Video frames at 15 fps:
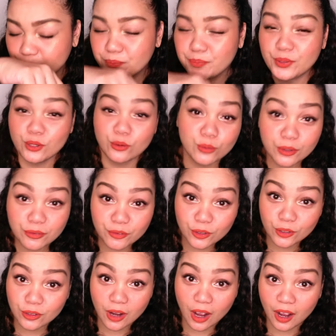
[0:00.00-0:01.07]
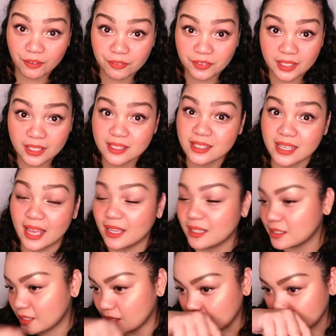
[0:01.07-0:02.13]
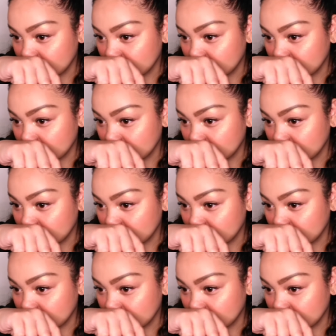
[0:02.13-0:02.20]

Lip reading: beautiful coffee scent.